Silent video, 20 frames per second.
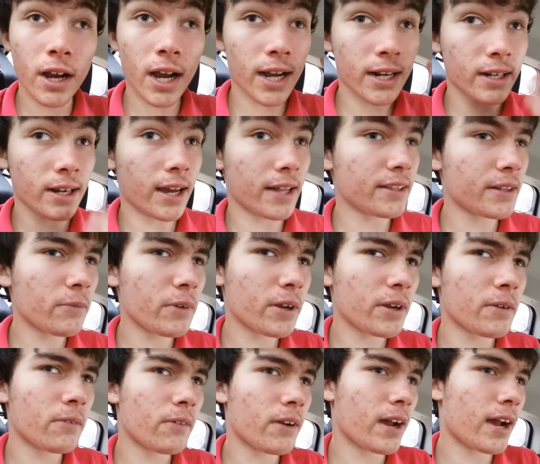
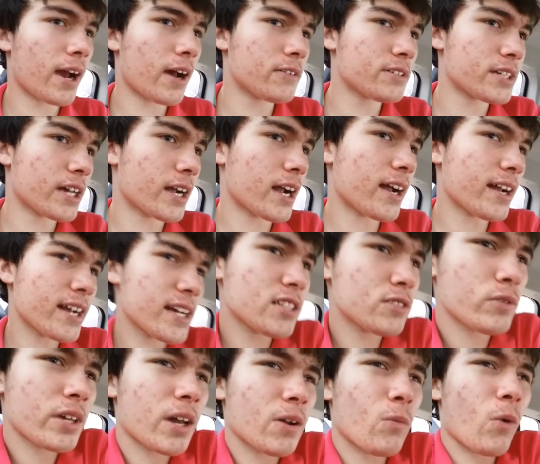I was like, I
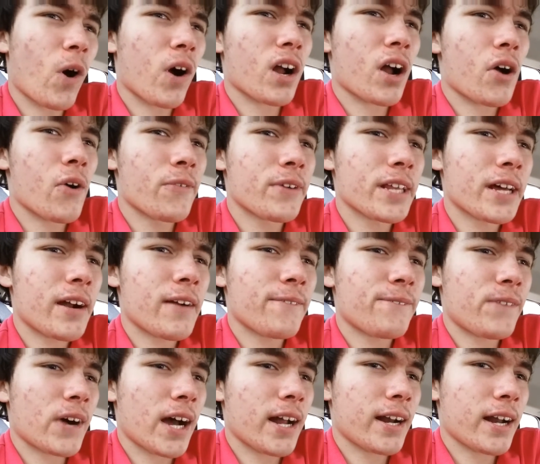guess we can walk over there
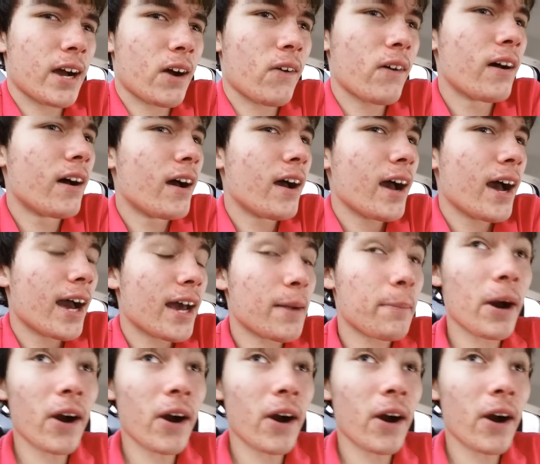and find out. And